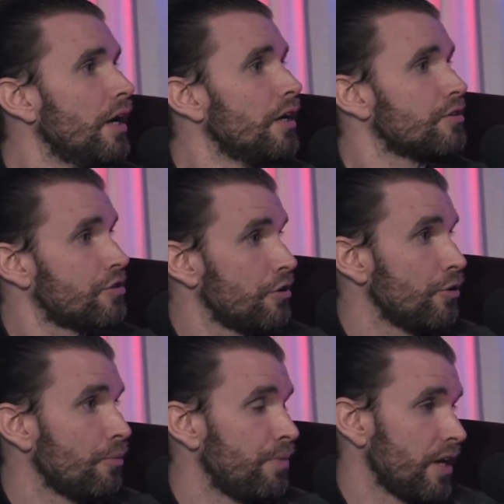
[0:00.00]
to
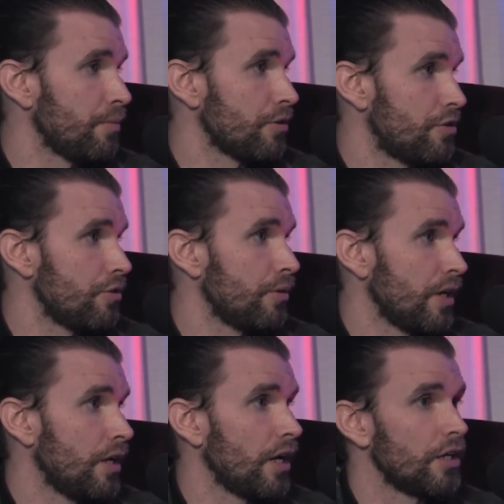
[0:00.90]
be able to
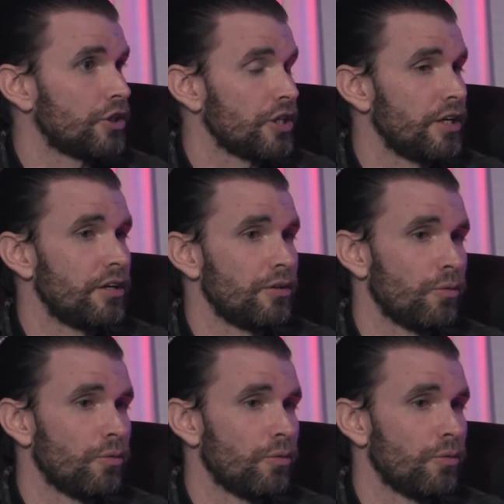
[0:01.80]
engage in